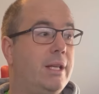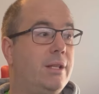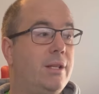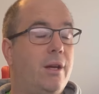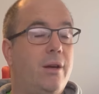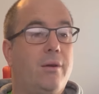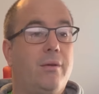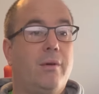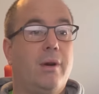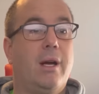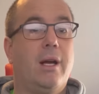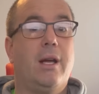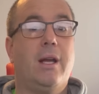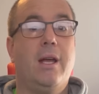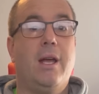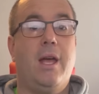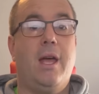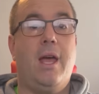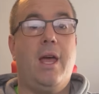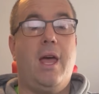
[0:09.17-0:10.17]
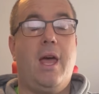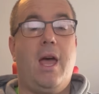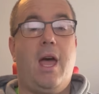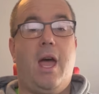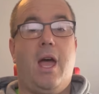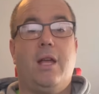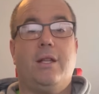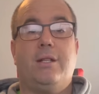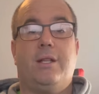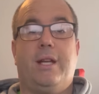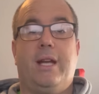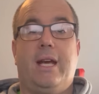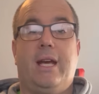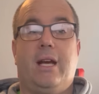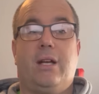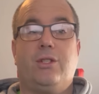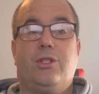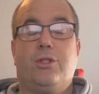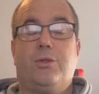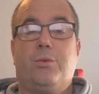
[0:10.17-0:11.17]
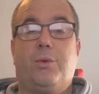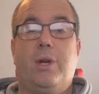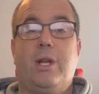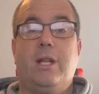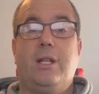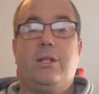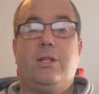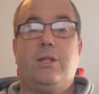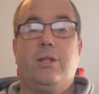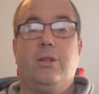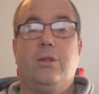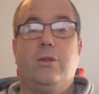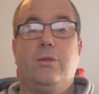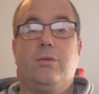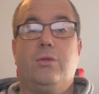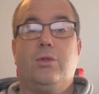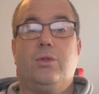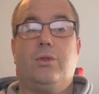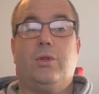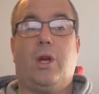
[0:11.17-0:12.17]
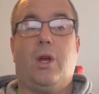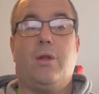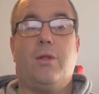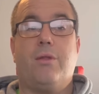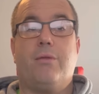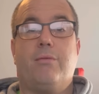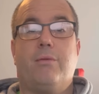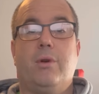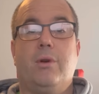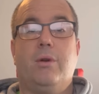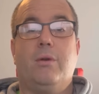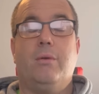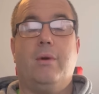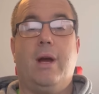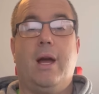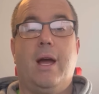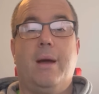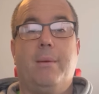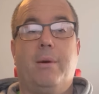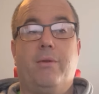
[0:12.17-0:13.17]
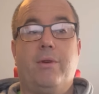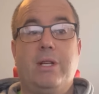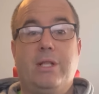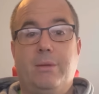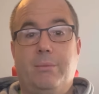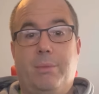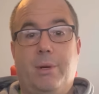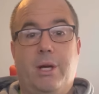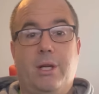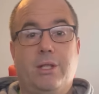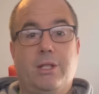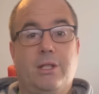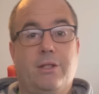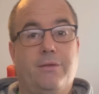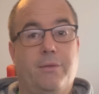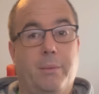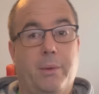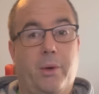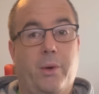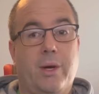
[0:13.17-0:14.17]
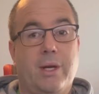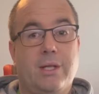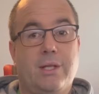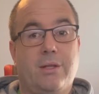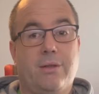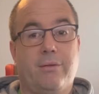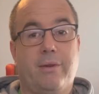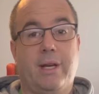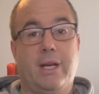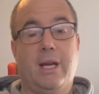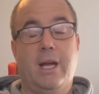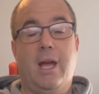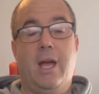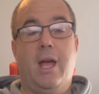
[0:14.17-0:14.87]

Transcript: So today I just wanted to go through a recent purchase from a Quest 3,